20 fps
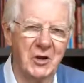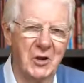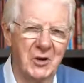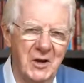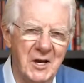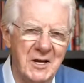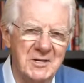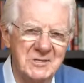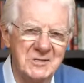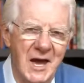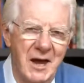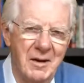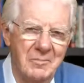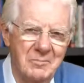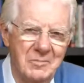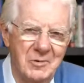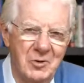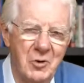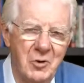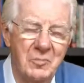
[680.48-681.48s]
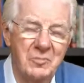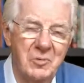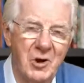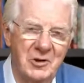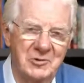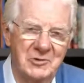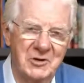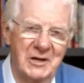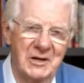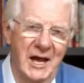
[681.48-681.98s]
look us up. Go to
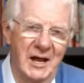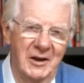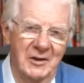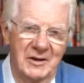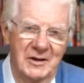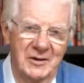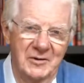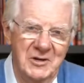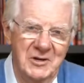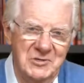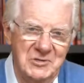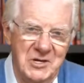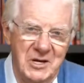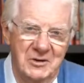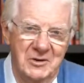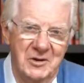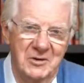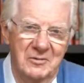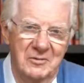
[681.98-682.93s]
Proctor Gallagher Institute.